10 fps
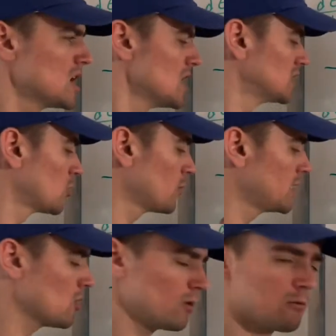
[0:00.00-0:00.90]
So we
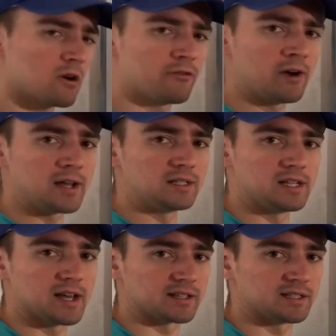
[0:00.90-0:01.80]
know we want to find
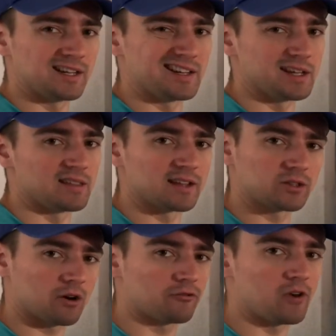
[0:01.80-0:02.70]
dx dt. That's
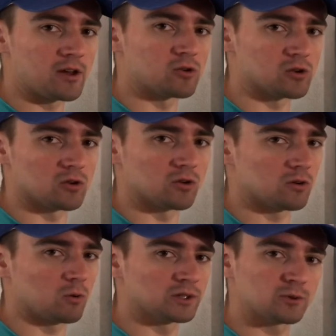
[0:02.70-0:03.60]
our final goal.
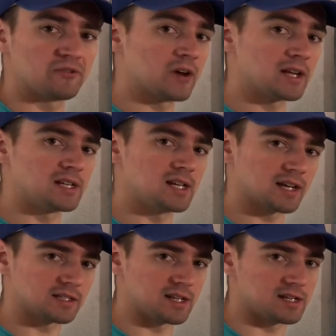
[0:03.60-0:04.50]
Once we find
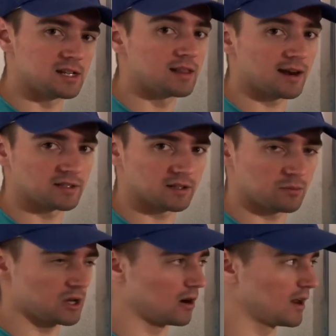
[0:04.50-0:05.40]
dx dt, that is going to
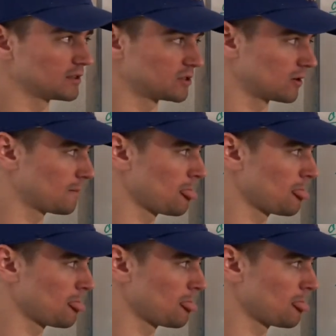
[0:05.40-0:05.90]
be our answer.